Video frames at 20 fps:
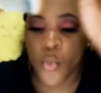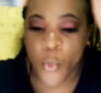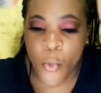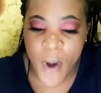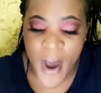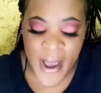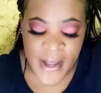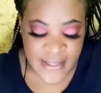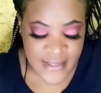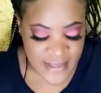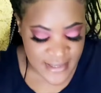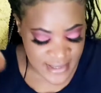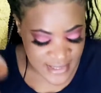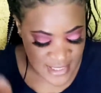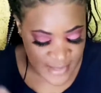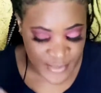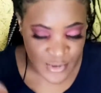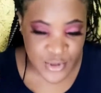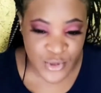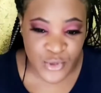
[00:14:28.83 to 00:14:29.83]
a white
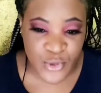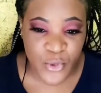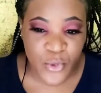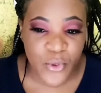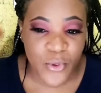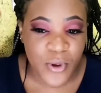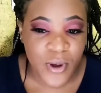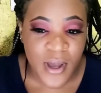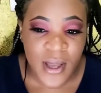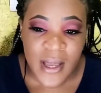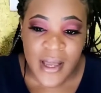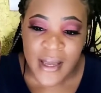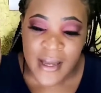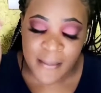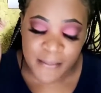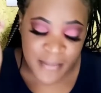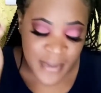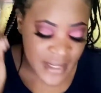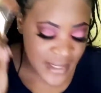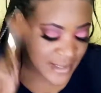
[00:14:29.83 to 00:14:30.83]
tip. So
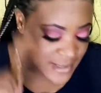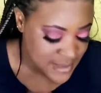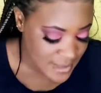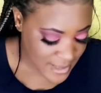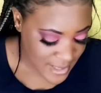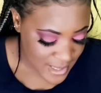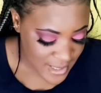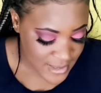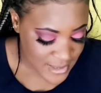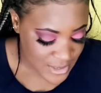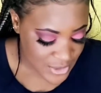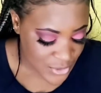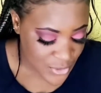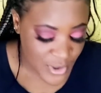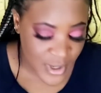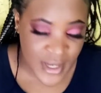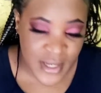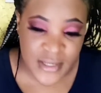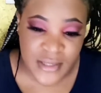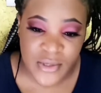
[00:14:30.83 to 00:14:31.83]
please get
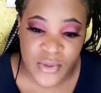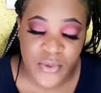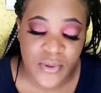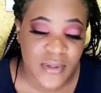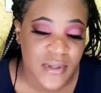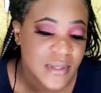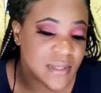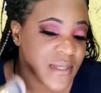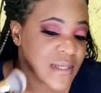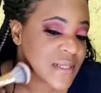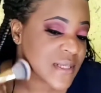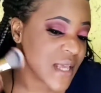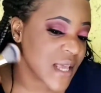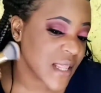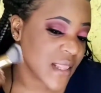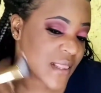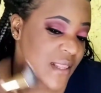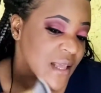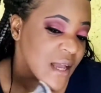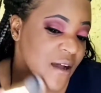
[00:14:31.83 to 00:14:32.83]
your hands on this,
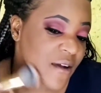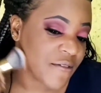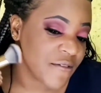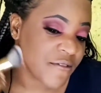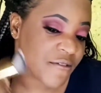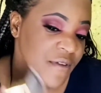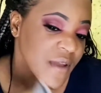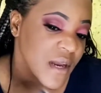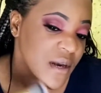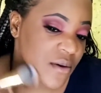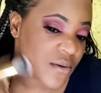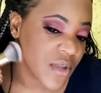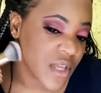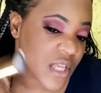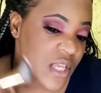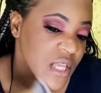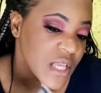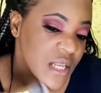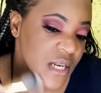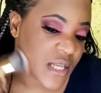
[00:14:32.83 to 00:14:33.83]
and they are
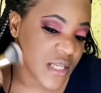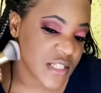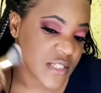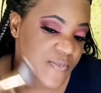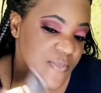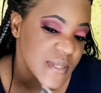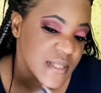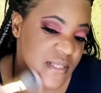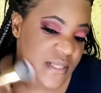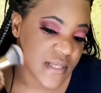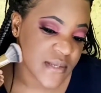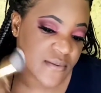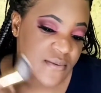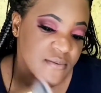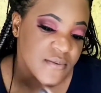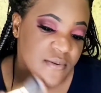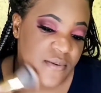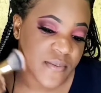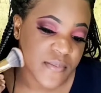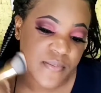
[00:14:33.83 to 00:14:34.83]
very
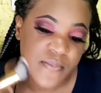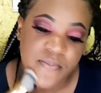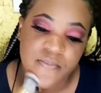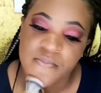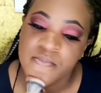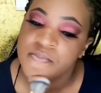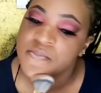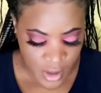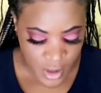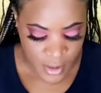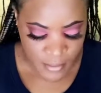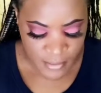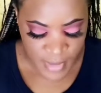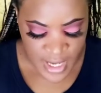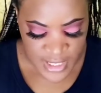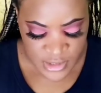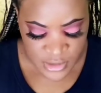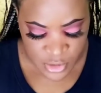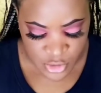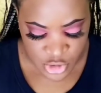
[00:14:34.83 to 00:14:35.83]
inexpensive. The
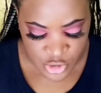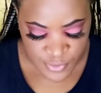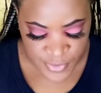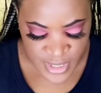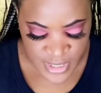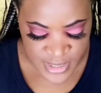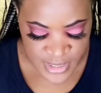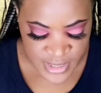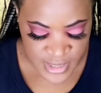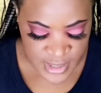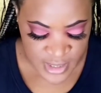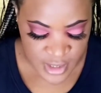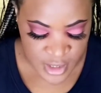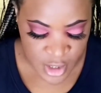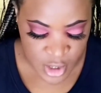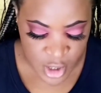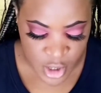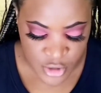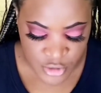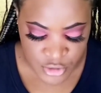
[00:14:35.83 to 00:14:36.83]
Mass
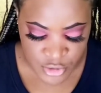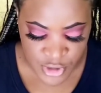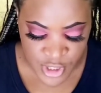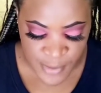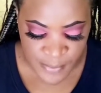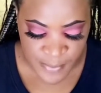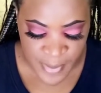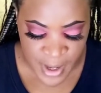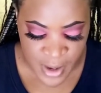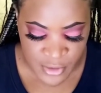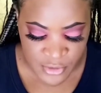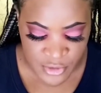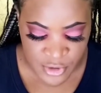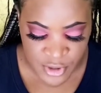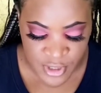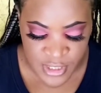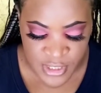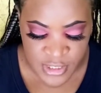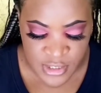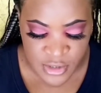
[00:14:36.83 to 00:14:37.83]
Cosmetic contouring
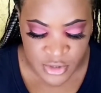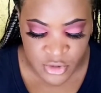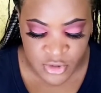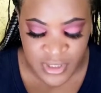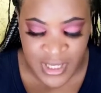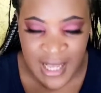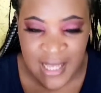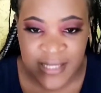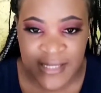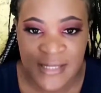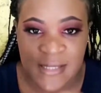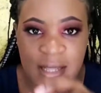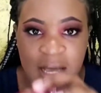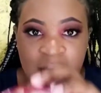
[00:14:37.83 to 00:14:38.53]
powder is not as